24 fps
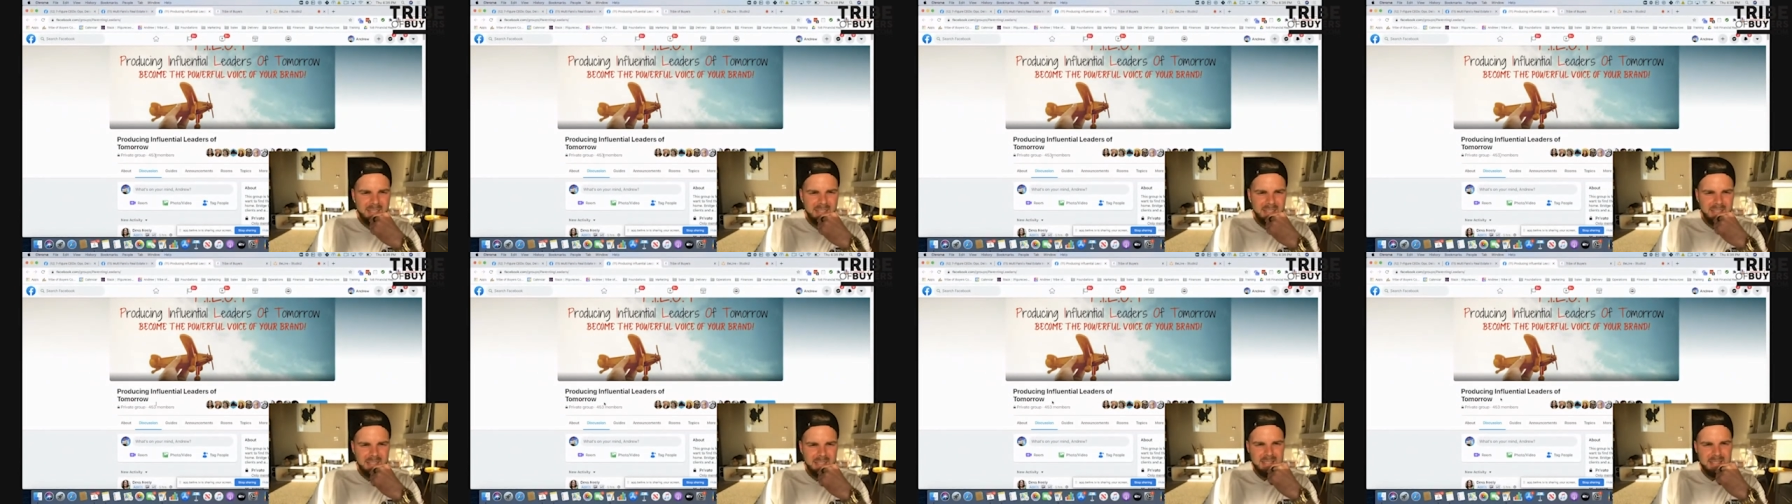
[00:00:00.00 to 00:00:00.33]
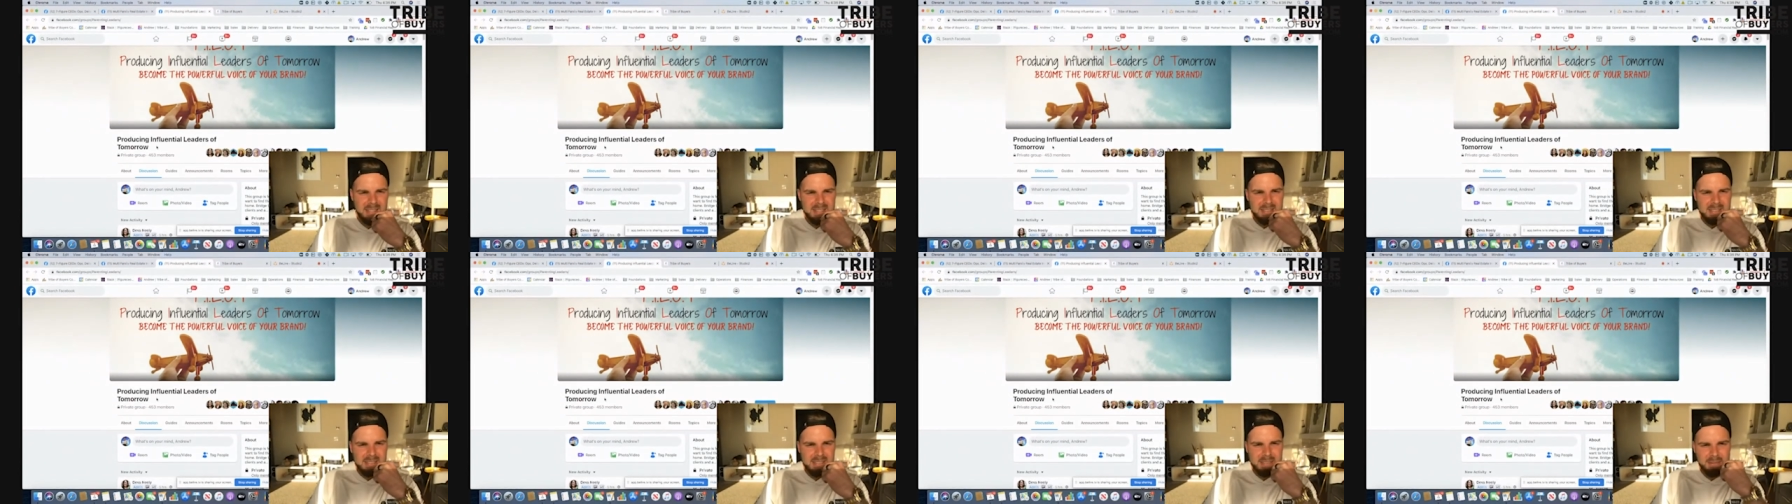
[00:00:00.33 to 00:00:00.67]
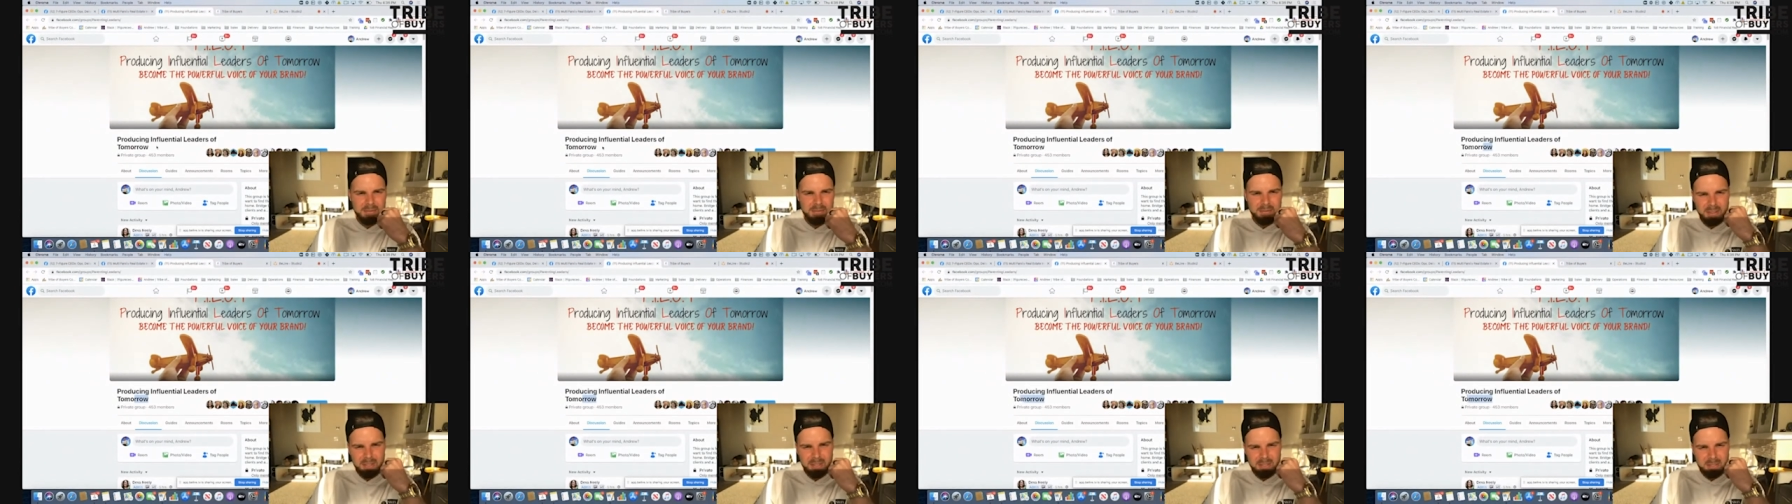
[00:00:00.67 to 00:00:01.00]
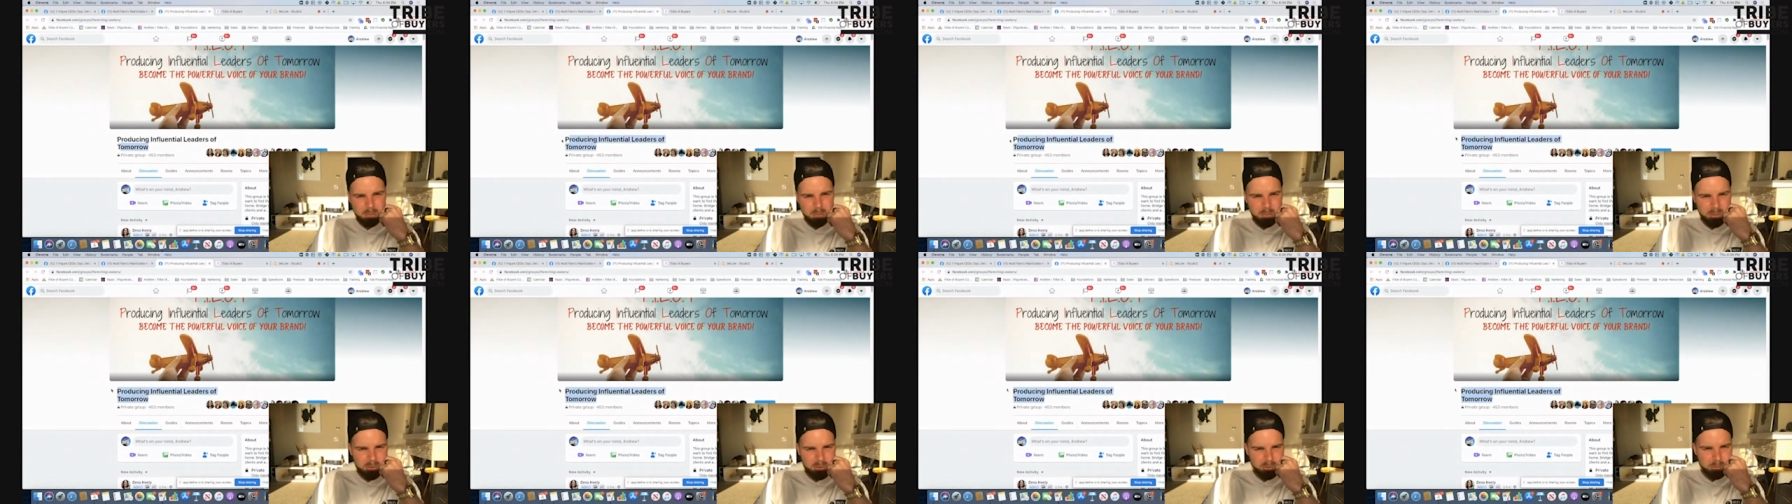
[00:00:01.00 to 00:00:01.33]
is the
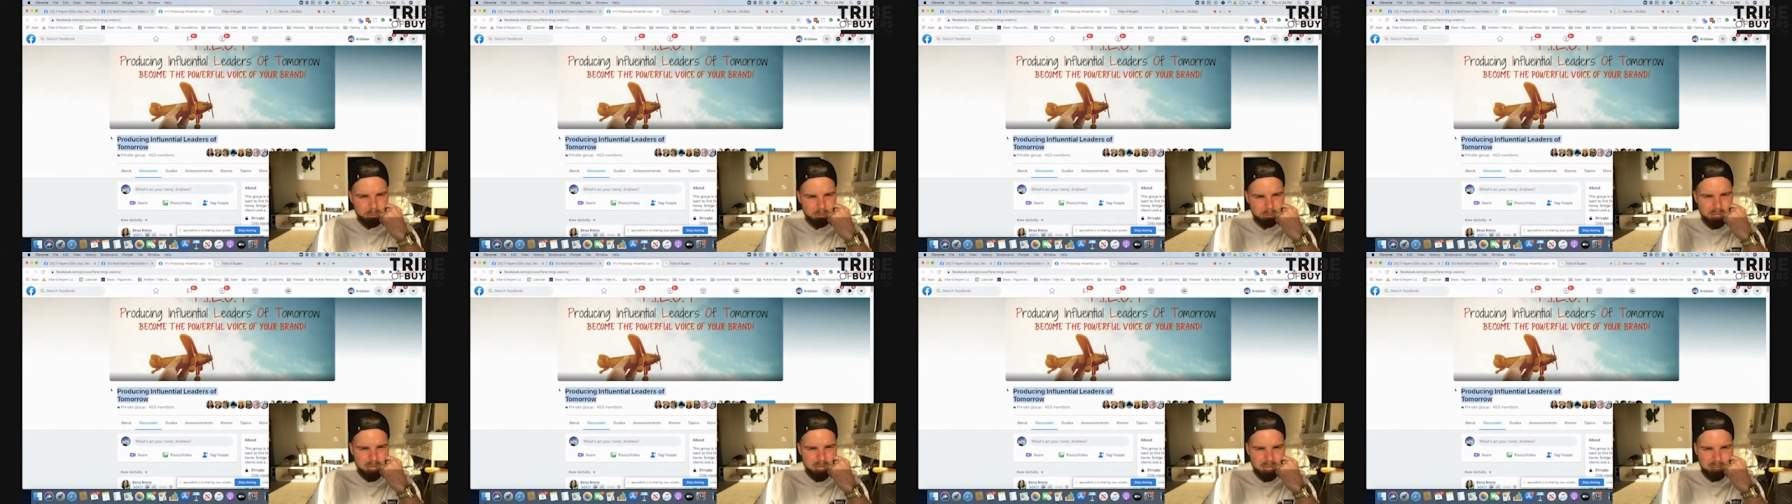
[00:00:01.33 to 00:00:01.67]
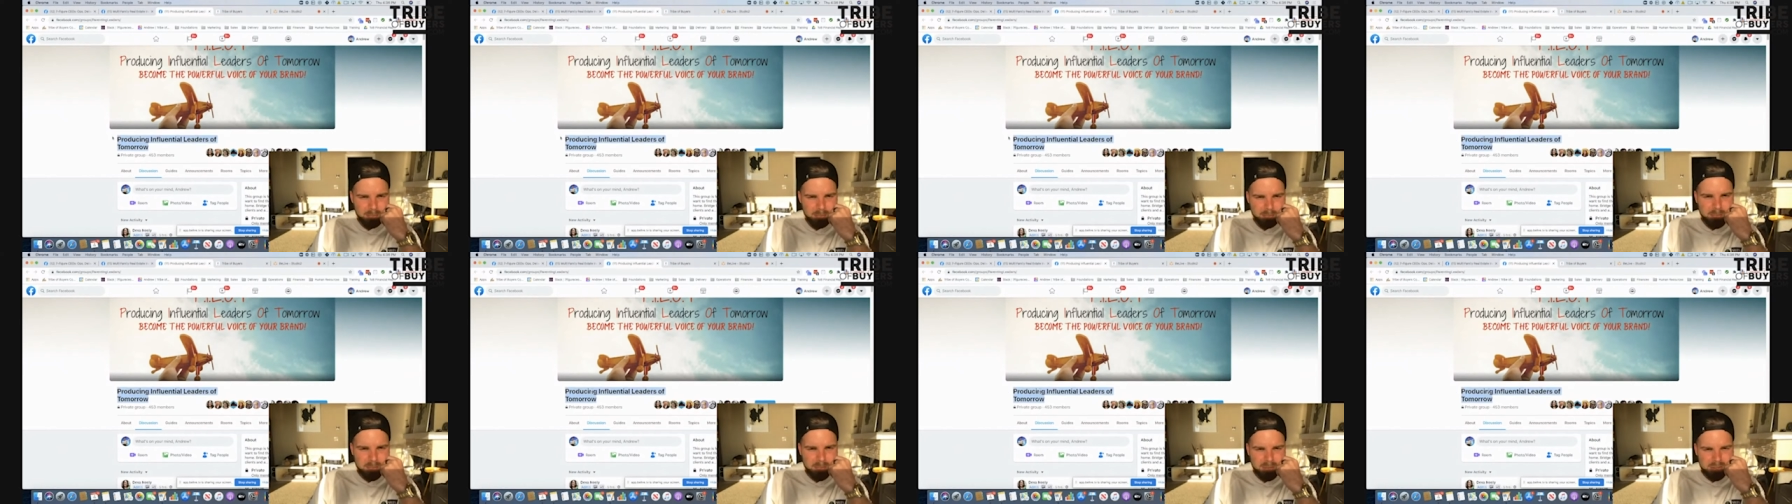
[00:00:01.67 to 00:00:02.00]
Facebook group name.